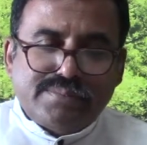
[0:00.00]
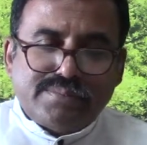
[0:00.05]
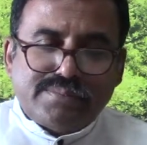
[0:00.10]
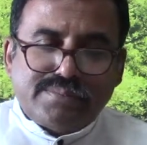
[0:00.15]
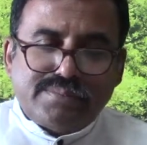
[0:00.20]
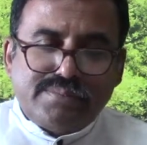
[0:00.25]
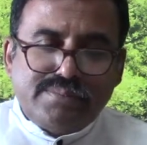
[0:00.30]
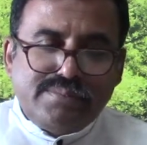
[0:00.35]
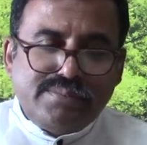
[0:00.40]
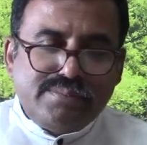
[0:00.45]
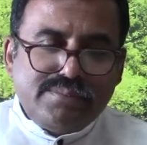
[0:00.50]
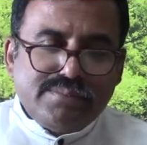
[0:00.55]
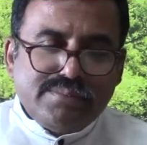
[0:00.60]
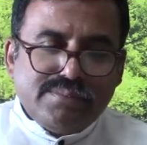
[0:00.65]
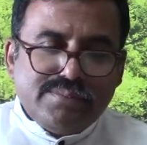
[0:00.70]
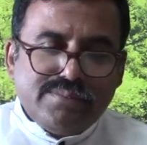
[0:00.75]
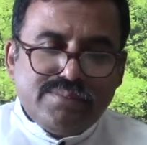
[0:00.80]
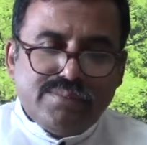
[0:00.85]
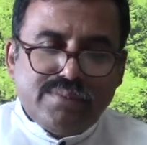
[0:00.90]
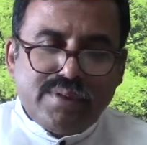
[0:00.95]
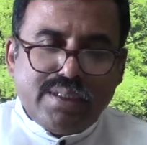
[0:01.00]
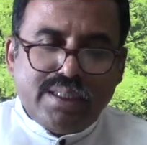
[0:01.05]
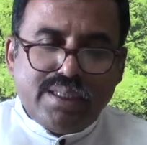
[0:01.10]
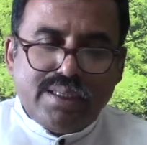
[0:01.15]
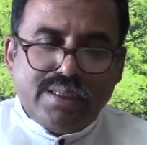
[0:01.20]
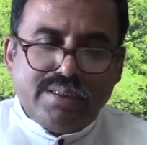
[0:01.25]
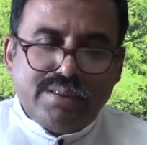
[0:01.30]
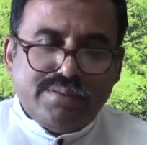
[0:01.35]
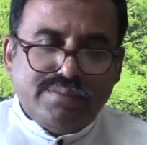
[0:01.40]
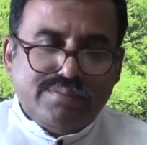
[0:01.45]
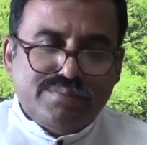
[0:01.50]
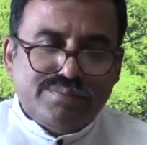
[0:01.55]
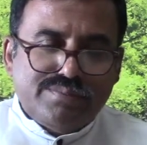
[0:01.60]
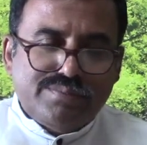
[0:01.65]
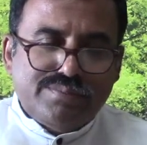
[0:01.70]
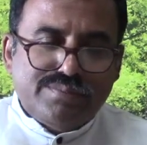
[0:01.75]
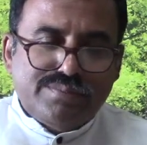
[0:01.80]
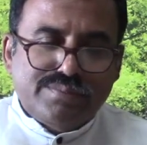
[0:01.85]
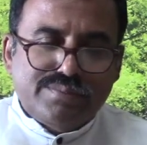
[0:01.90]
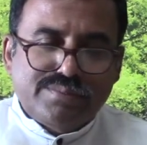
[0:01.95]

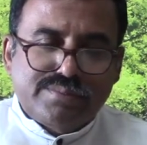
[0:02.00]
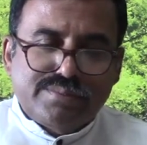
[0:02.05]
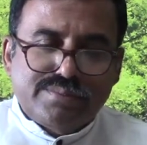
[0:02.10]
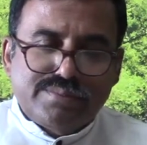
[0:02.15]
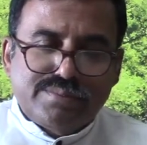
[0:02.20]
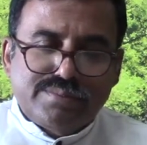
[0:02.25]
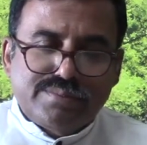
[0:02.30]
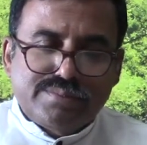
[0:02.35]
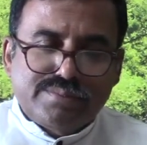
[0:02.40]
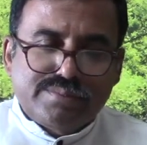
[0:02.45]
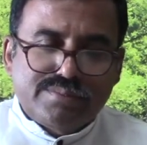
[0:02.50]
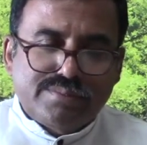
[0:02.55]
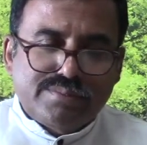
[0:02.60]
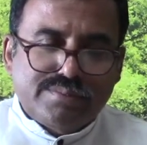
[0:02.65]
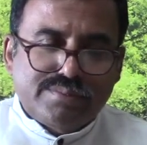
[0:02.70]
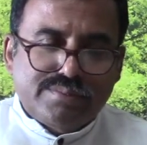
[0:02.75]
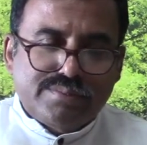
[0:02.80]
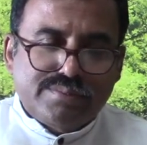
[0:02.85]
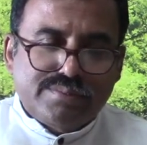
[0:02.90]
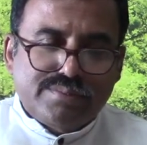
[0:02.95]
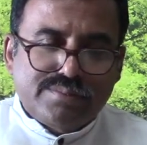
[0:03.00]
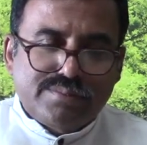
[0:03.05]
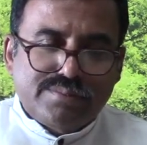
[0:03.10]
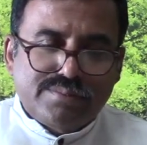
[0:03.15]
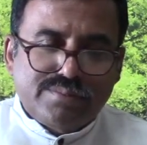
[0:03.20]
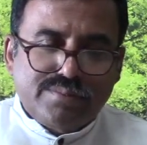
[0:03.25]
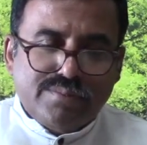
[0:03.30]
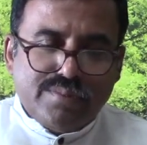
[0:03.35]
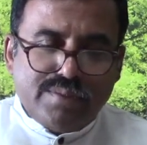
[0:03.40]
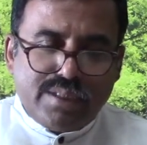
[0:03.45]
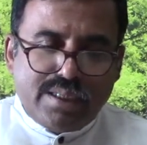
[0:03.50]
Nobody speaks.